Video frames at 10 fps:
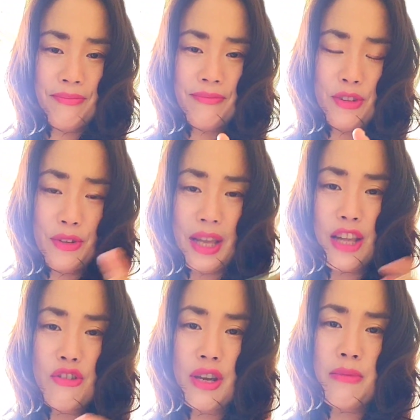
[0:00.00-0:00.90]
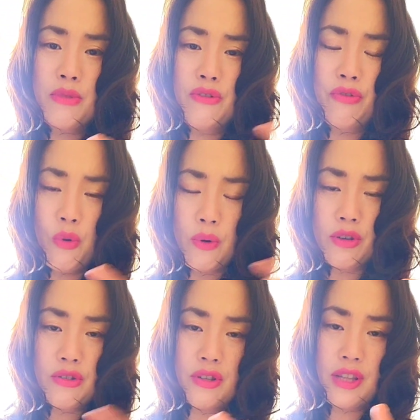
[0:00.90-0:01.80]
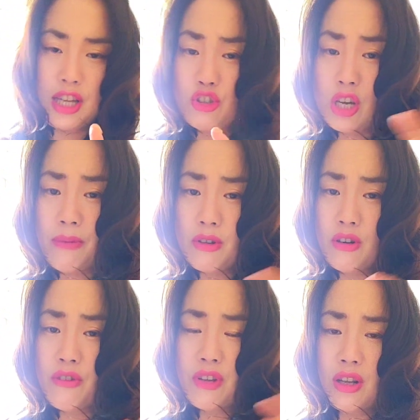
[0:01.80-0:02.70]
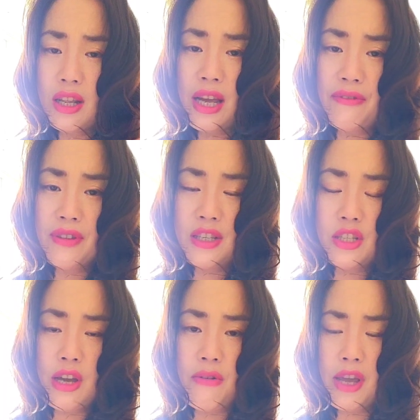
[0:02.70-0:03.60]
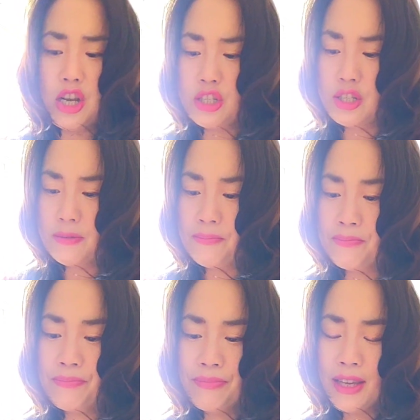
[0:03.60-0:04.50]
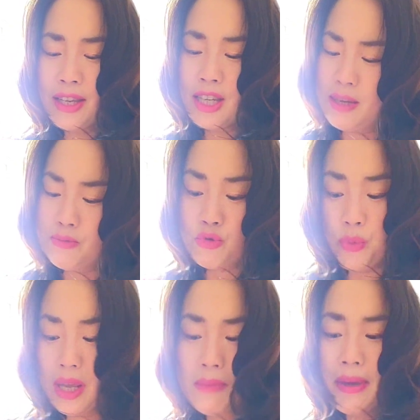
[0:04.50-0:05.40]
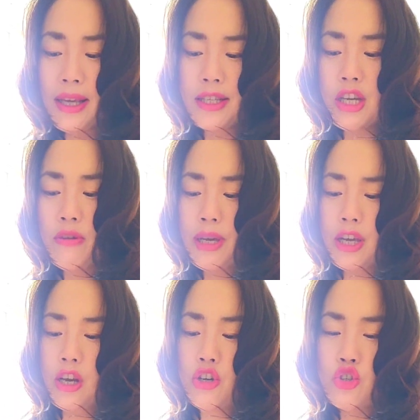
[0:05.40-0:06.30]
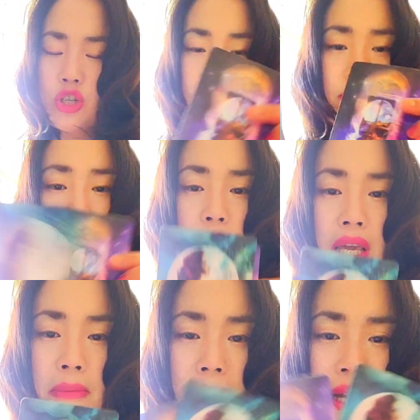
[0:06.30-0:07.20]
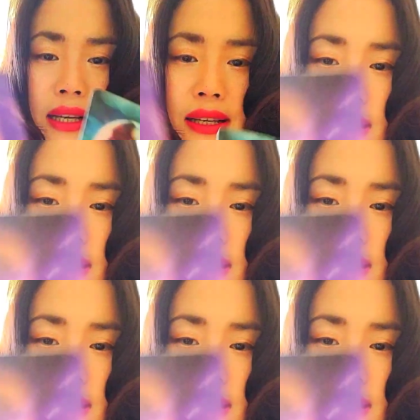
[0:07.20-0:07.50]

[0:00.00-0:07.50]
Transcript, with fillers: so that you can move forward to the next chapter of your life, Sagittarius. Keep dreaming. Oh my gosh. Keep dreaming.